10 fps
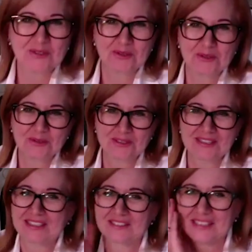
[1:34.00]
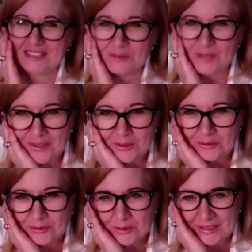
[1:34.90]
you look really
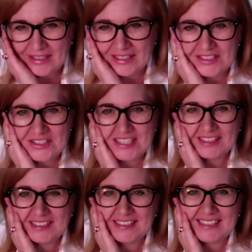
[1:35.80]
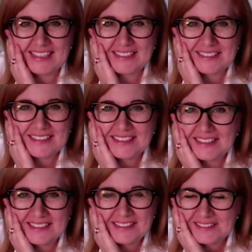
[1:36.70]
wonderful, energetic, and
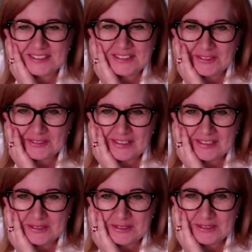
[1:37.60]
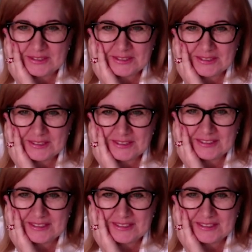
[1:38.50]
you're very good. So,